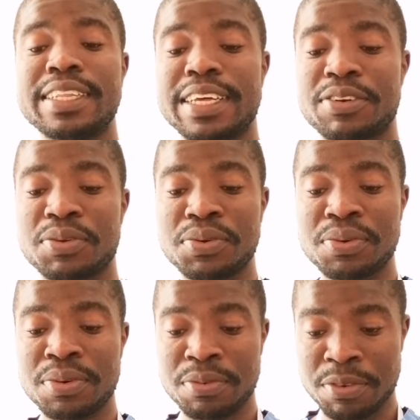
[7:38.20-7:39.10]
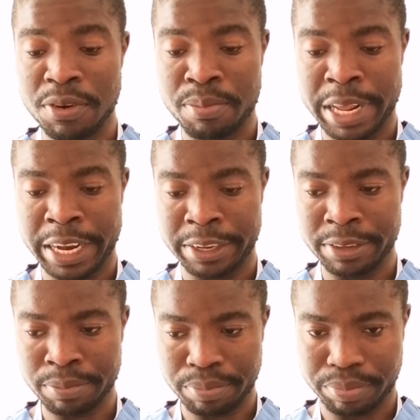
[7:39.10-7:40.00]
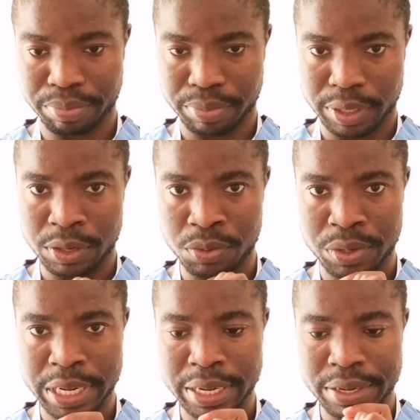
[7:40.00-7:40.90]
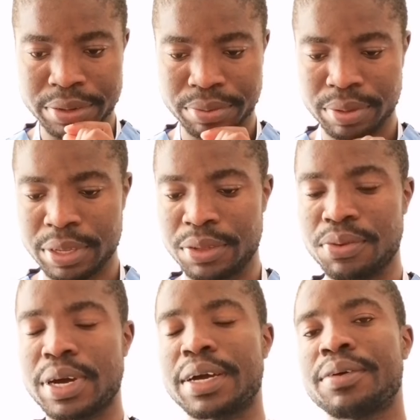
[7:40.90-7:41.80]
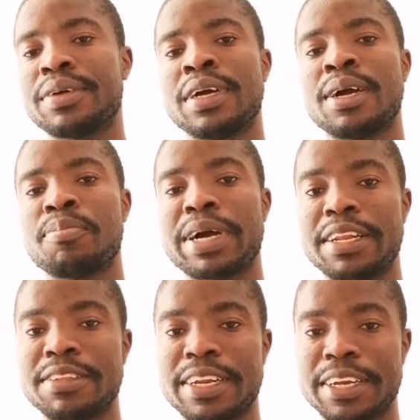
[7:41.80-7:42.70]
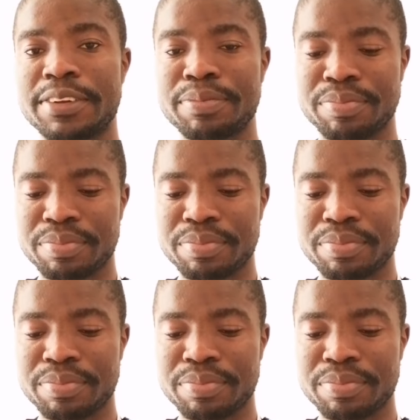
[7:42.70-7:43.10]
the 2 full minutes to take your pulse rate.